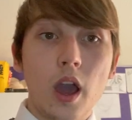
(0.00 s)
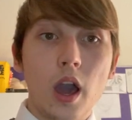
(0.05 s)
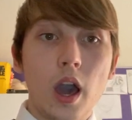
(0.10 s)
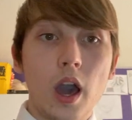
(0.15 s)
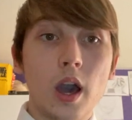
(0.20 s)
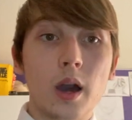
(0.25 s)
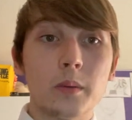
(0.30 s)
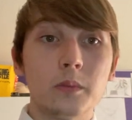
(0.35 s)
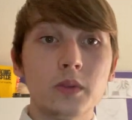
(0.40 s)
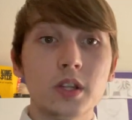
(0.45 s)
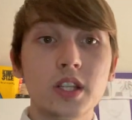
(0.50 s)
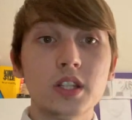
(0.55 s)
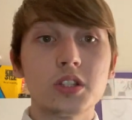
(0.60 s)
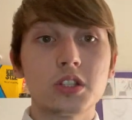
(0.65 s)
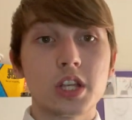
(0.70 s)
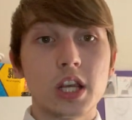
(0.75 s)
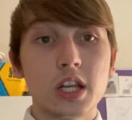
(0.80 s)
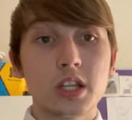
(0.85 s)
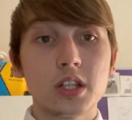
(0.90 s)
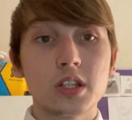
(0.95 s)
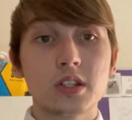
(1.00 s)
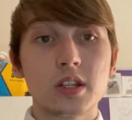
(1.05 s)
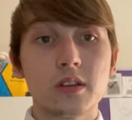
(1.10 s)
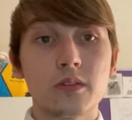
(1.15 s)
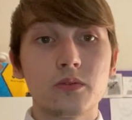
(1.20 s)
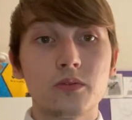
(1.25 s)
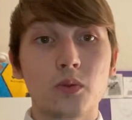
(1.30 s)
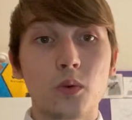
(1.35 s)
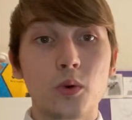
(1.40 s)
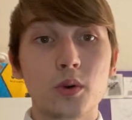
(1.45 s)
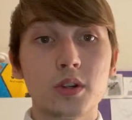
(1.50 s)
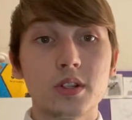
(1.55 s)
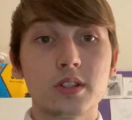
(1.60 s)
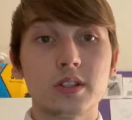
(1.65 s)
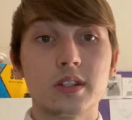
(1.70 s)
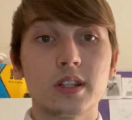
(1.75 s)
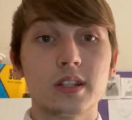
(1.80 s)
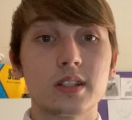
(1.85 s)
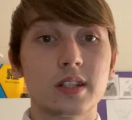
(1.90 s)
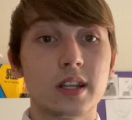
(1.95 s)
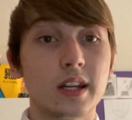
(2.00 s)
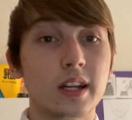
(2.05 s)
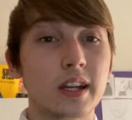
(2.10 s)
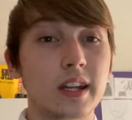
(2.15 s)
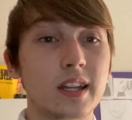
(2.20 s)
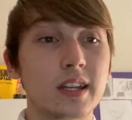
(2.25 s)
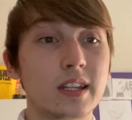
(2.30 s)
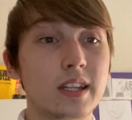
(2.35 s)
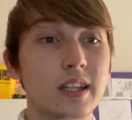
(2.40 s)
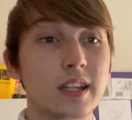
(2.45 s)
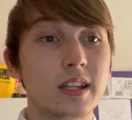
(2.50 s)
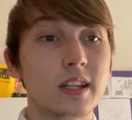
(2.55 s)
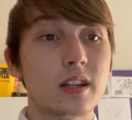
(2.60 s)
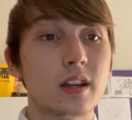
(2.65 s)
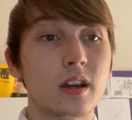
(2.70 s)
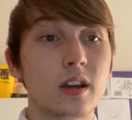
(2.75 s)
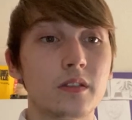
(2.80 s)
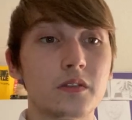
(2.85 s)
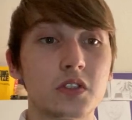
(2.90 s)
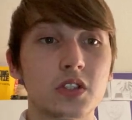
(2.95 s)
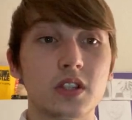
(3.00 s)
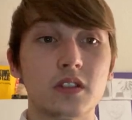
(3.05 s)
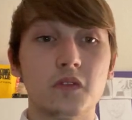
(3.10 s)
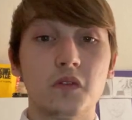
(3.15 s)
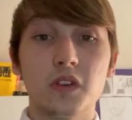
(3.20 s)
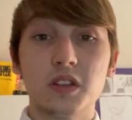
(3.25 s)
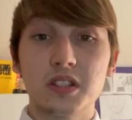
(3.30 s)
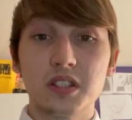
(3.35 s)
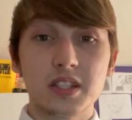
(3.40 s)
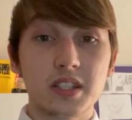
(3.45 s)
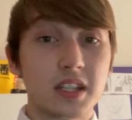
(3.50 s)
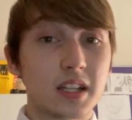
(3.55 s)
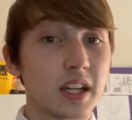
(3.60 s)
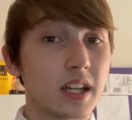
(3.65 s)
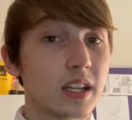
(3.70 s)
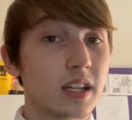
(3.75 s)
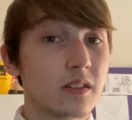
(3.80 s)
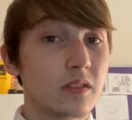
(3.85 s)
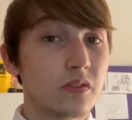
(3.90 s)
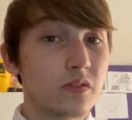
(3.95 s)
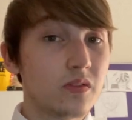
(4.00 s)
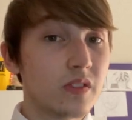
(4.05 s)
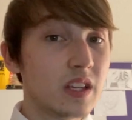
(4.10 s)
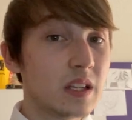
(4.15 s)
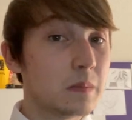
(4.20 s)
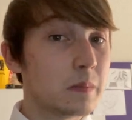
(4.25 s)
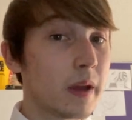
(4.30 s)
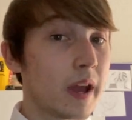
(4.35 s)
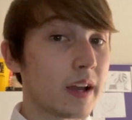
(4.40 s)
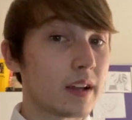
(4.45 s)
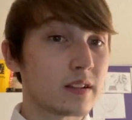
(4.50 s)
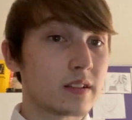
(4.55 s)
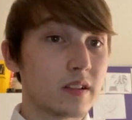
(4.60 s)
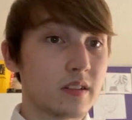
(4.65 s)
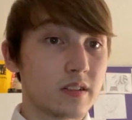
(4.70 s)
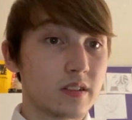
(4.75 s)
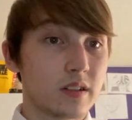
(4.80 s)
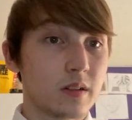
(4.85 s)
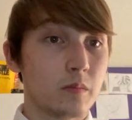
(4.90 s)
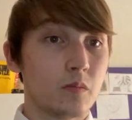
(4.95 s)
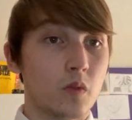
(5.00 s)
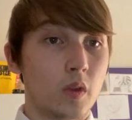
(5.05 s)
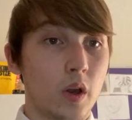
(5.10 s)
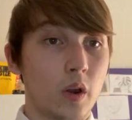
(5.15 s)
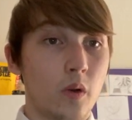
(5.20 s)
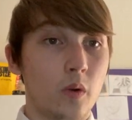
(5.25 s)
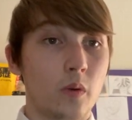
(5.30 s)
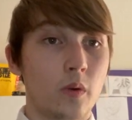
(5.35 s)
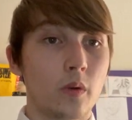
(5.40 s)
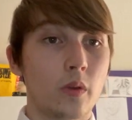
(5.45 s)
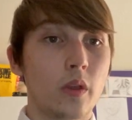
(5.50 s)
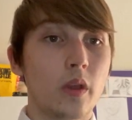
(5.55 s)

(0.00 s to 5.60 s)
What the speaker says: These changes in force dictated a need of sophisticated feedback system, though.